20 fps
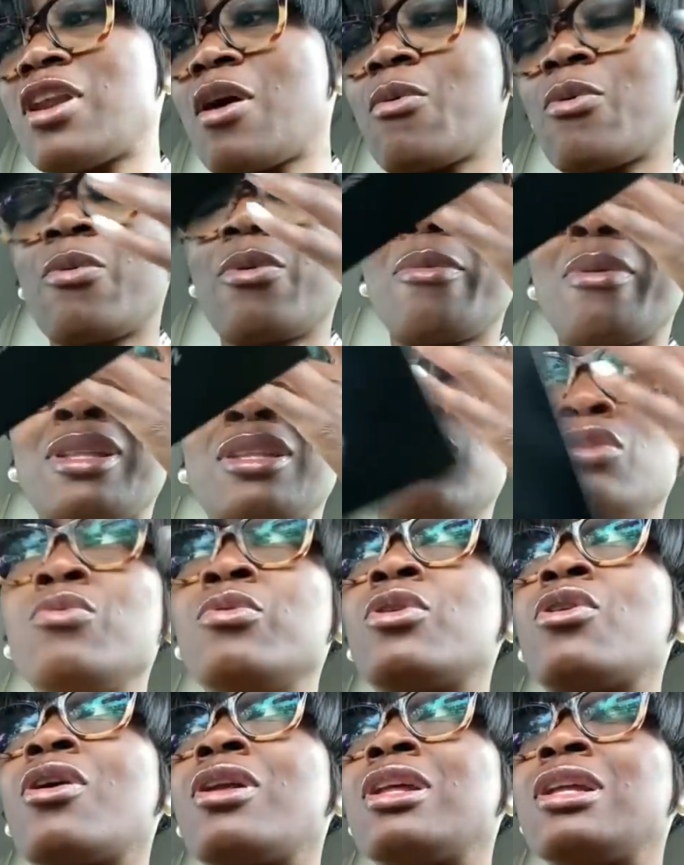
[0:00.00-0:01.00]
know what we about to do
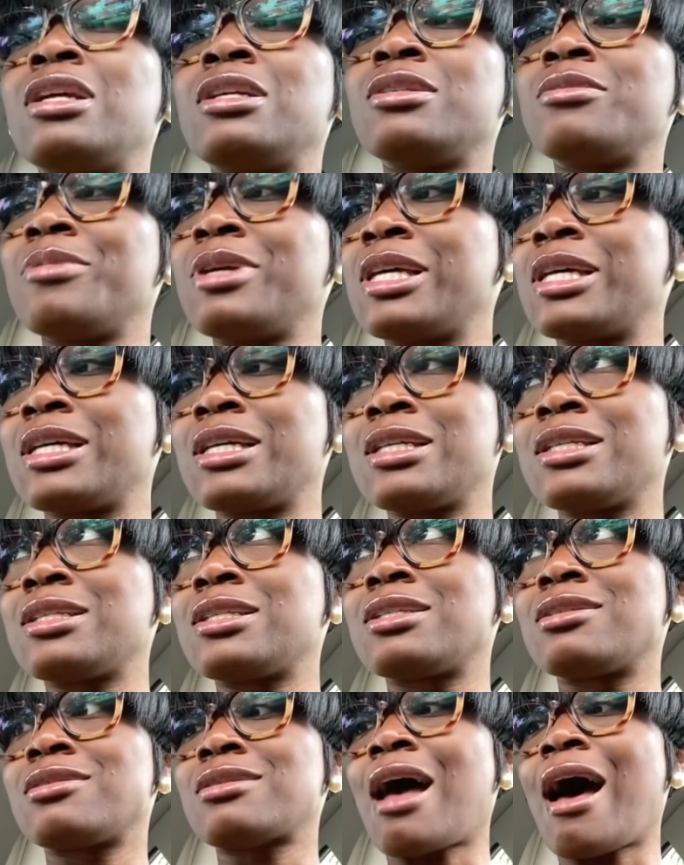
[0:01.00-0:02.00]
with all of these
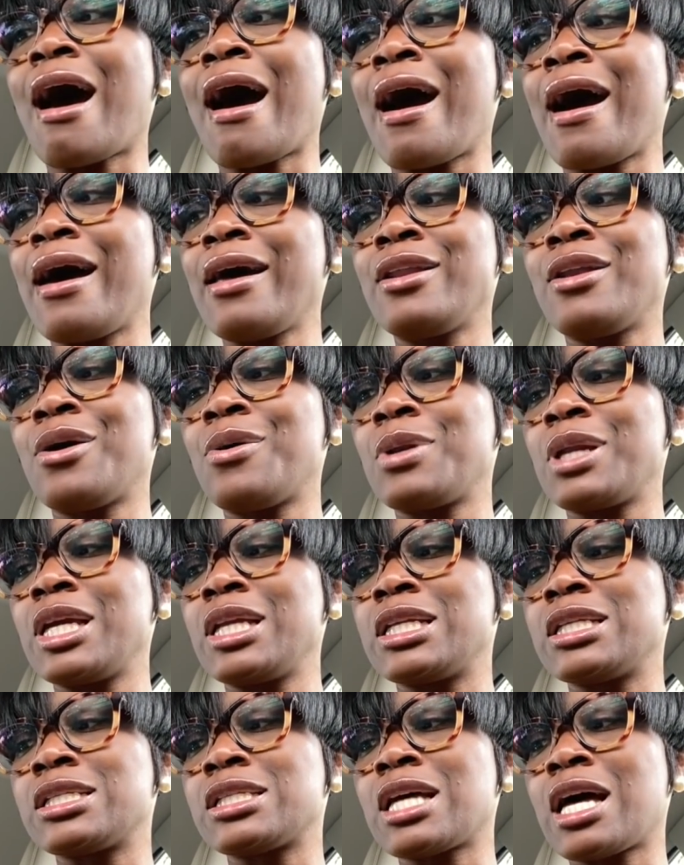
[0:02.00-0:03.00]
because I don't need
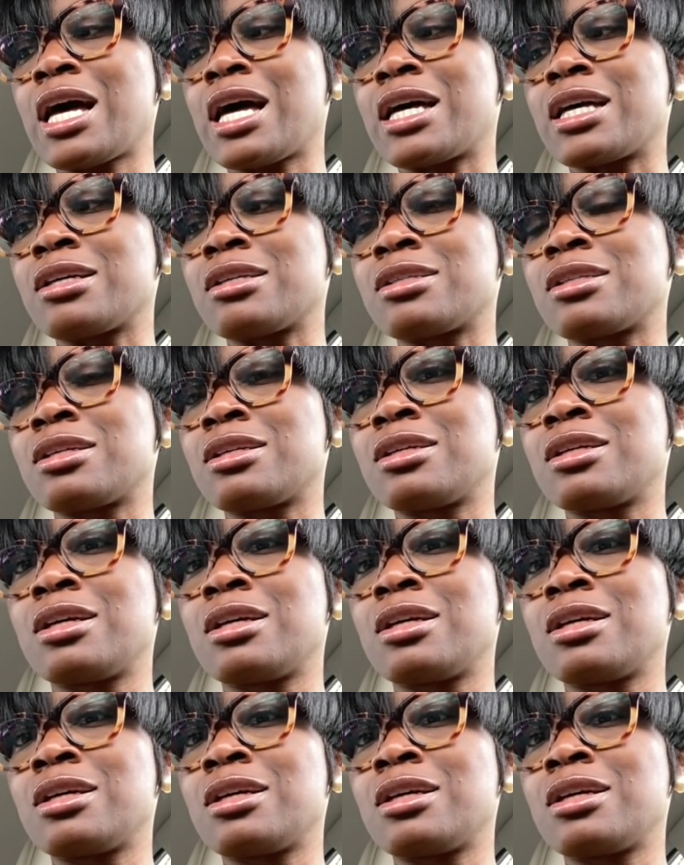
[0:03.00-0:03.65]
this size.